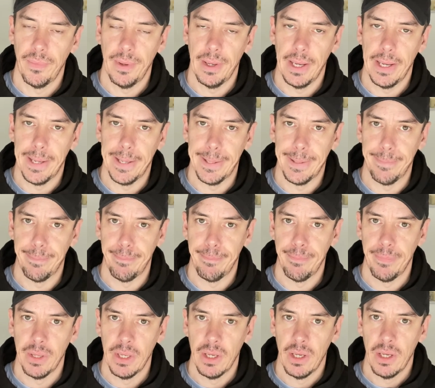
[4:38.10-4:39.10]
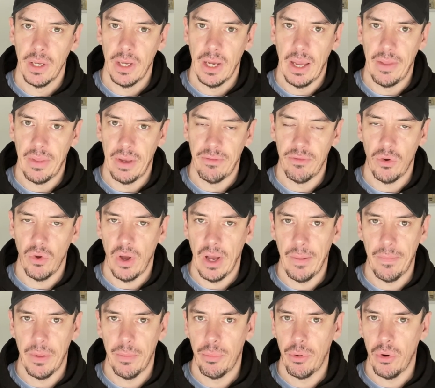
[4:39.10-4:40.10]
And they've not upped
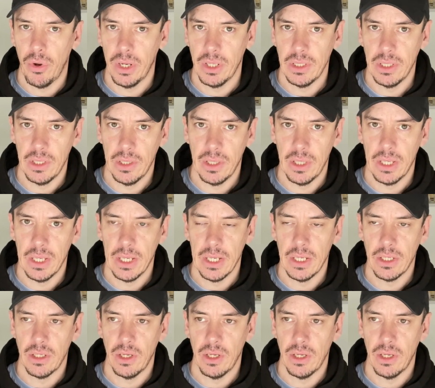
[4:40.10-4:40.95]
the price in these.